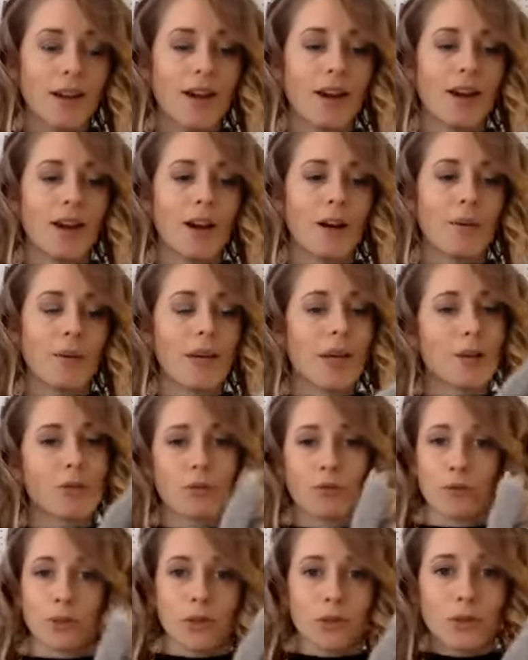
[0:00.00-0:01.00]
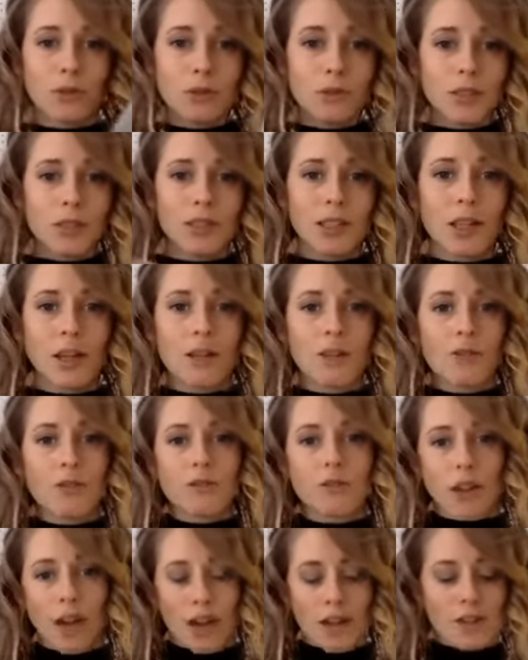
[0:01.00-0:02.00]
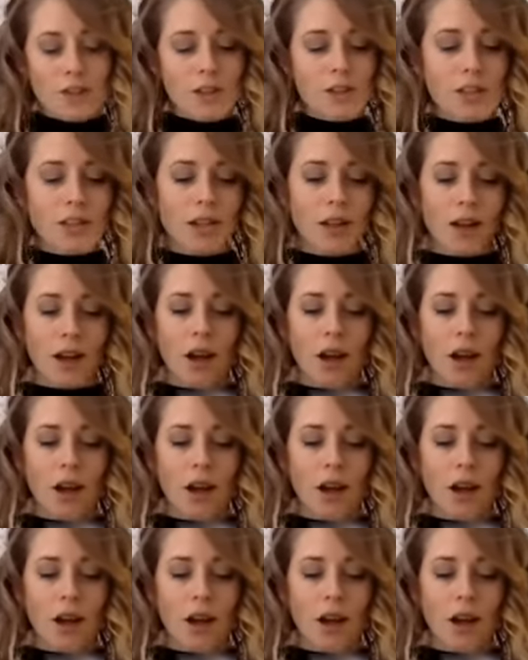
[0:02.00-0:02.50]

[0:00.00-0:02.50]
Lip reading: It has really cool detail, fringe.